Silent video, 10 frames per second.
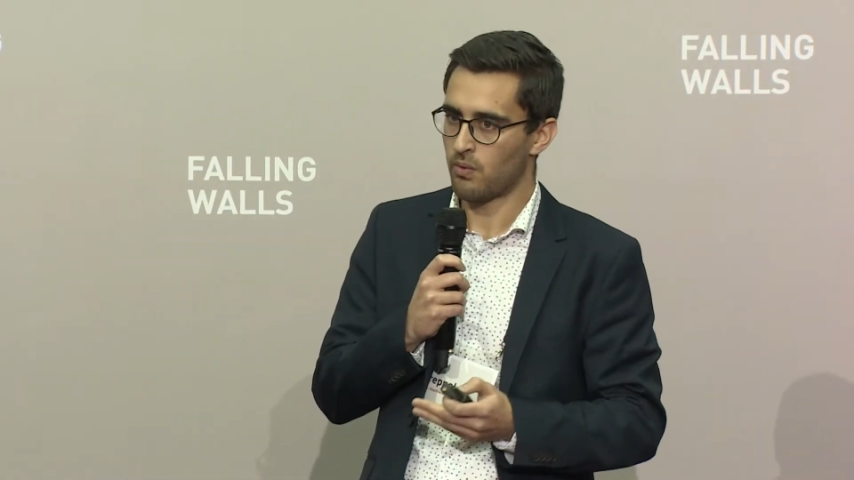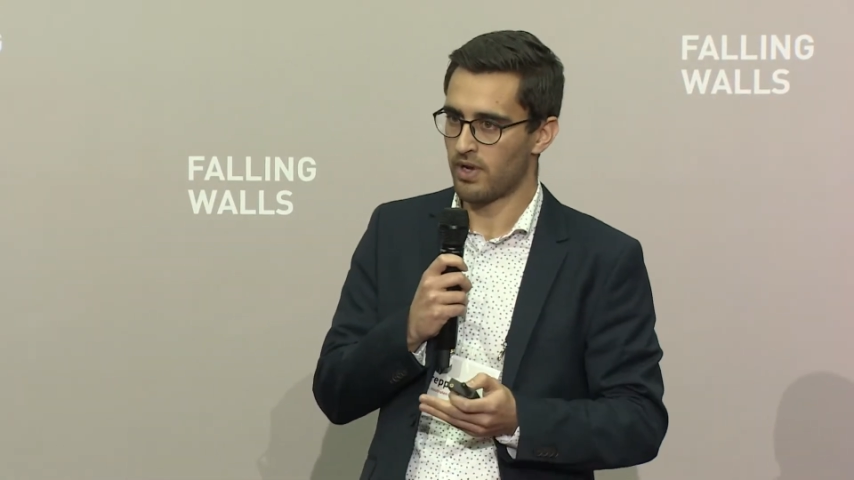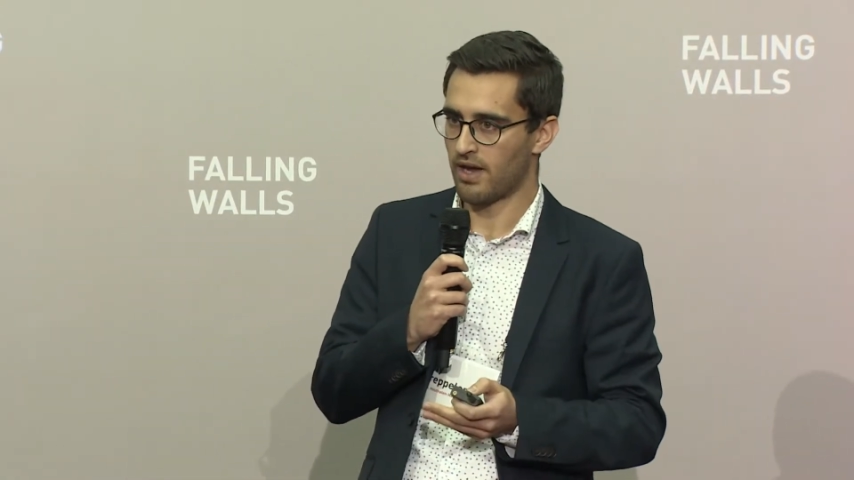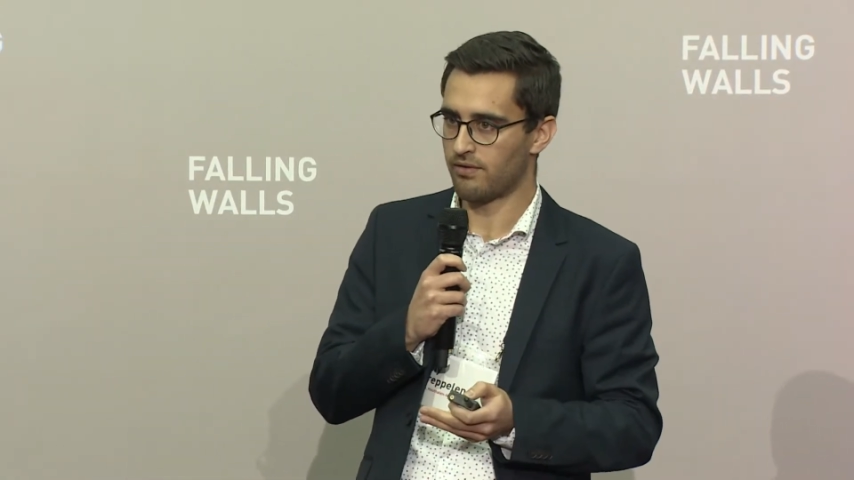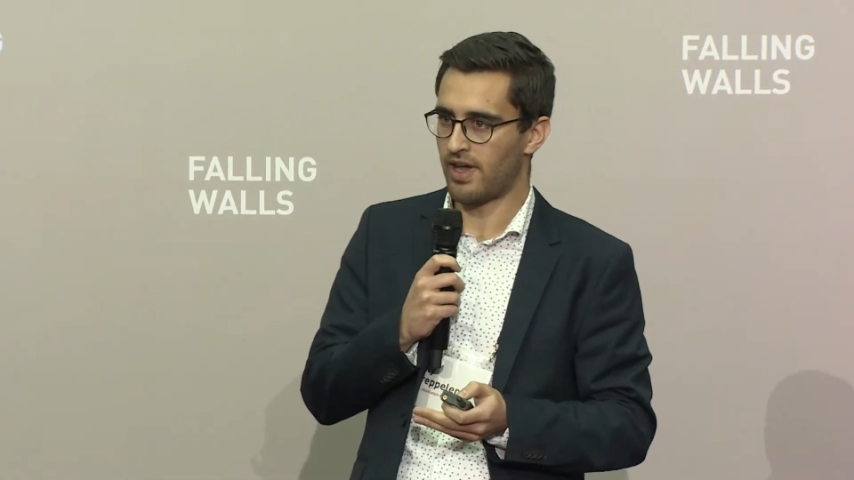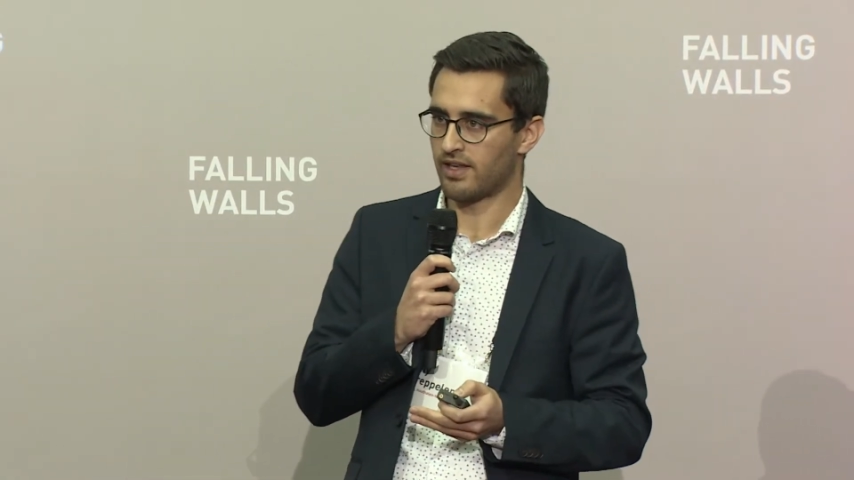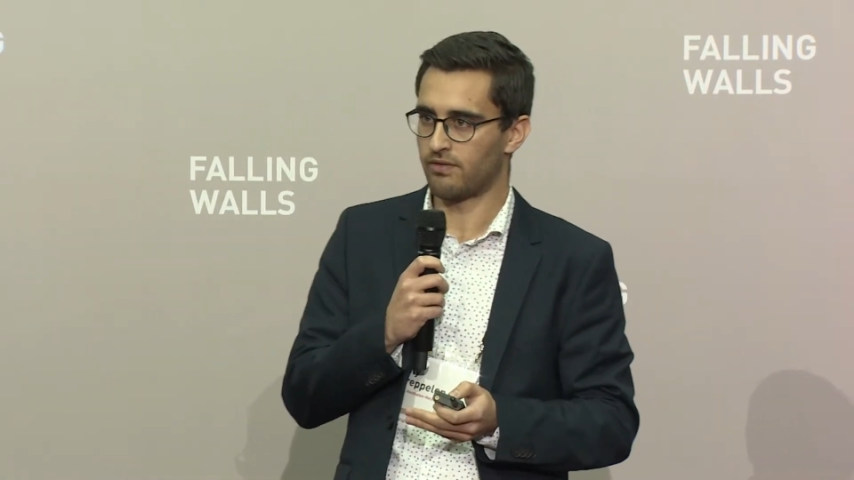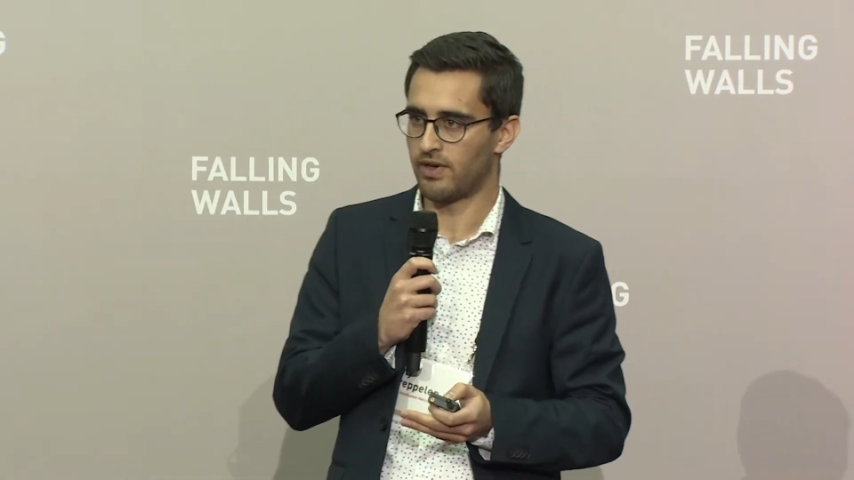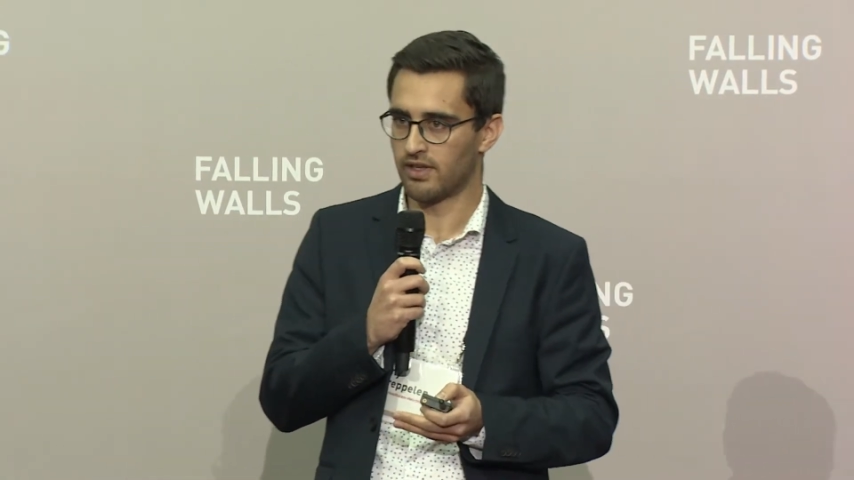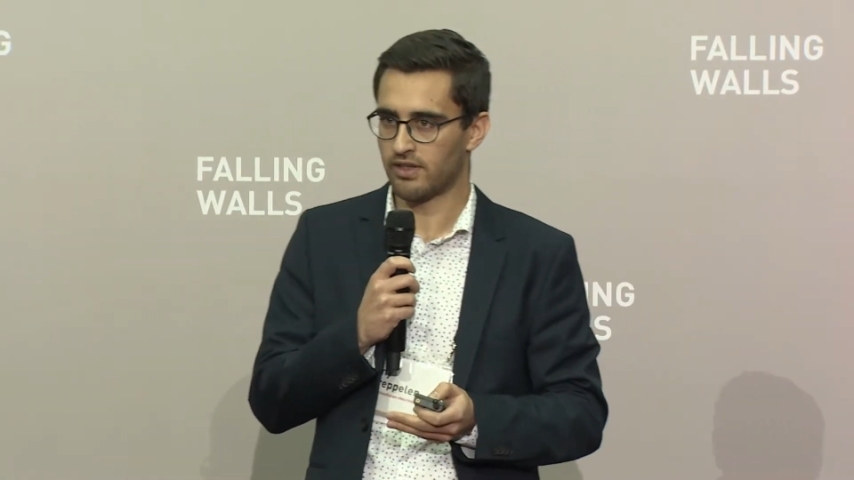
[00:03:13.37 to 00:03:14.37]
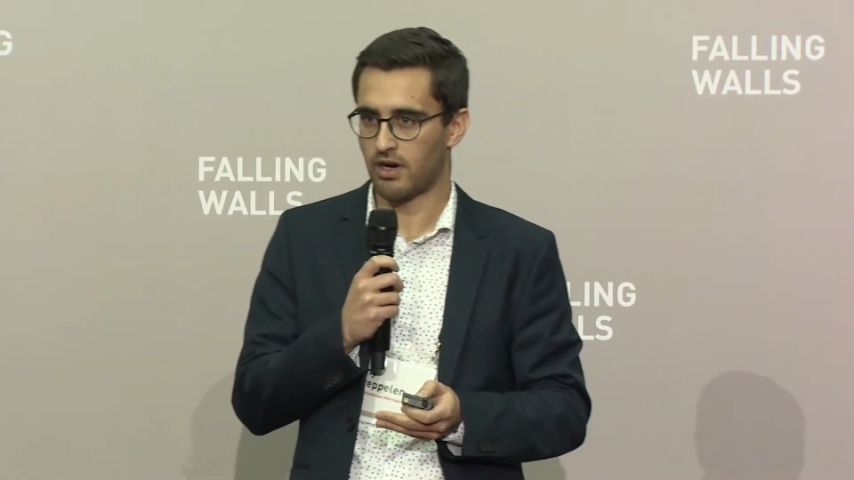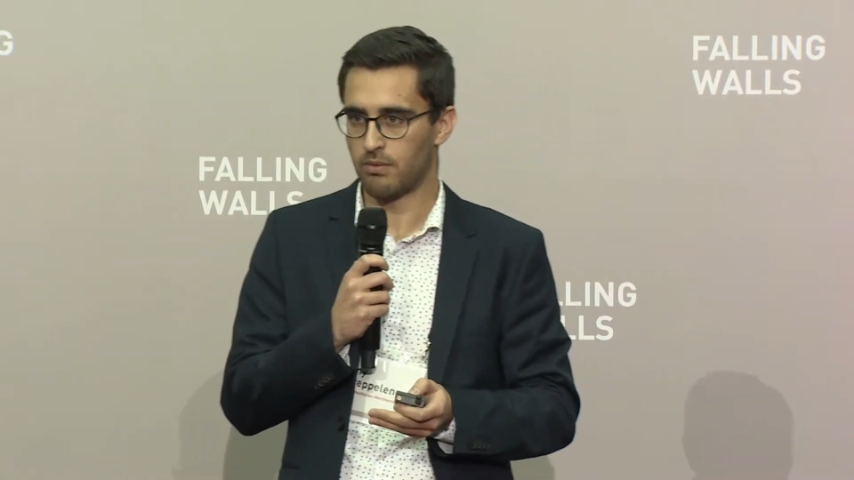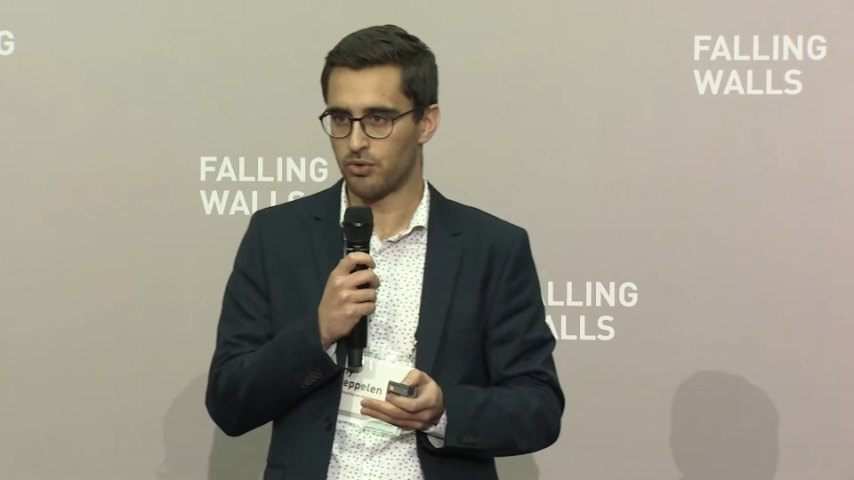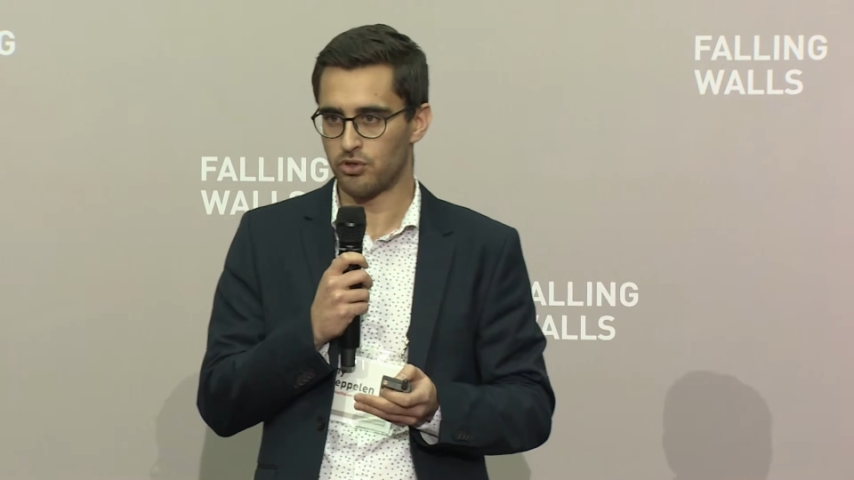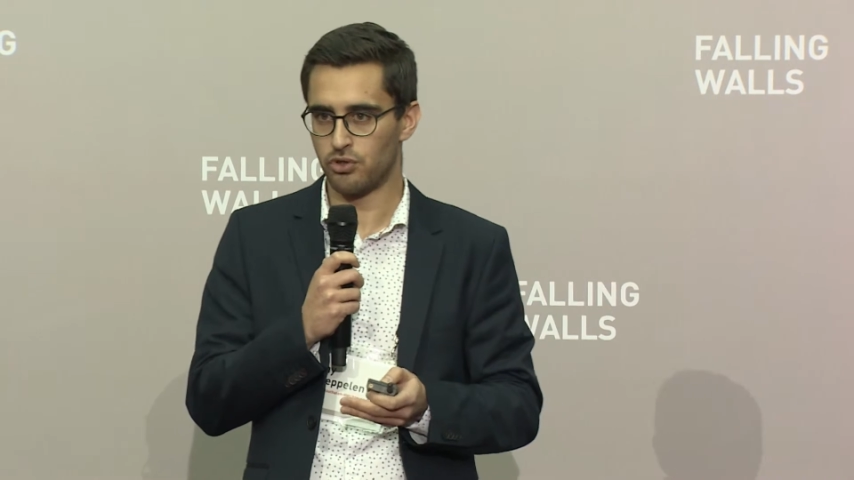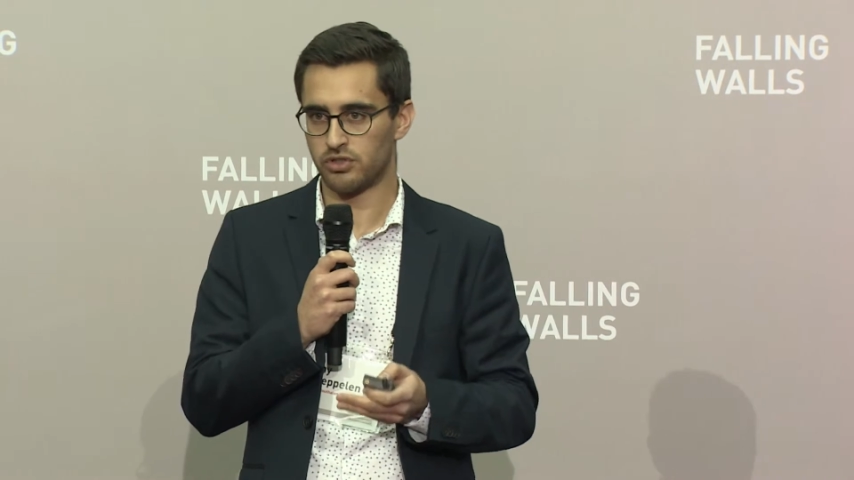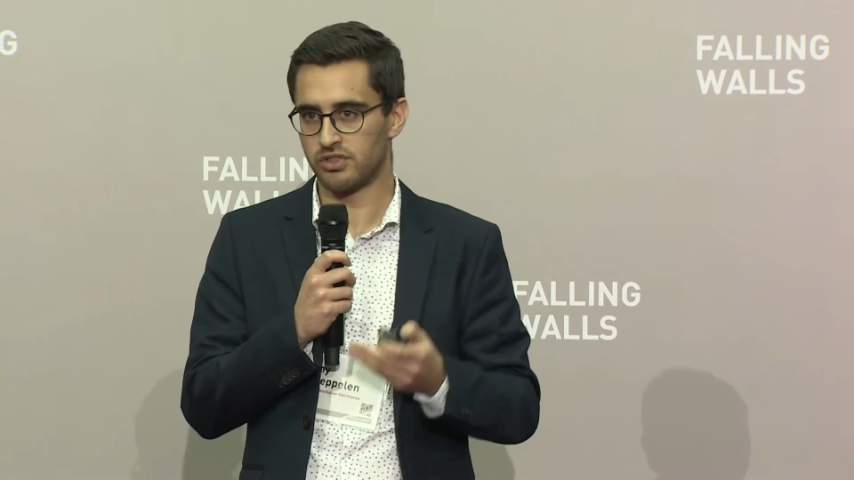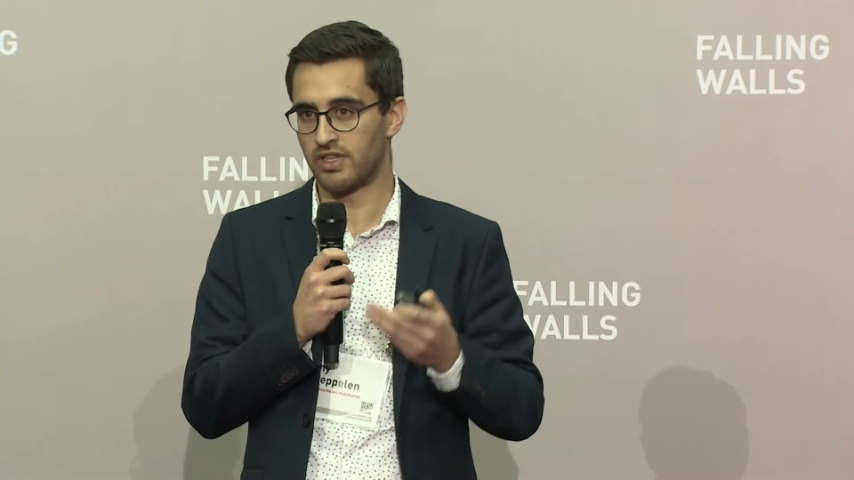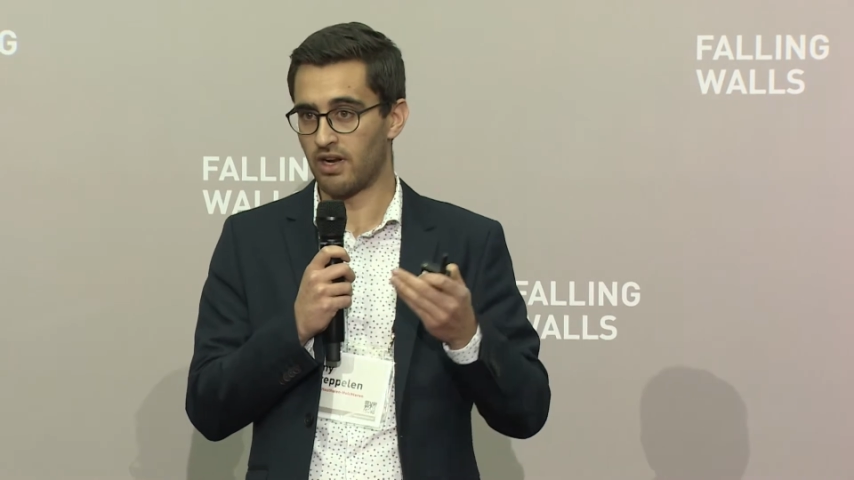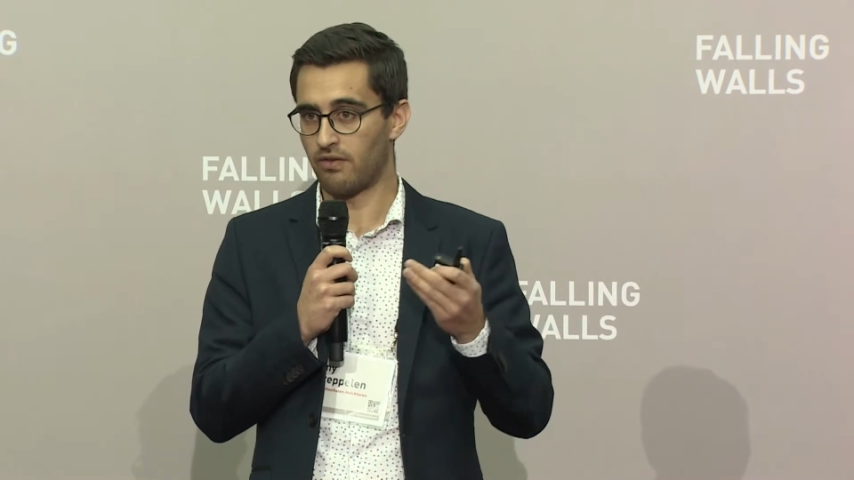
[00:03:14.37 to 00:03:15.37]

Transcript: we have the activated carbon producers that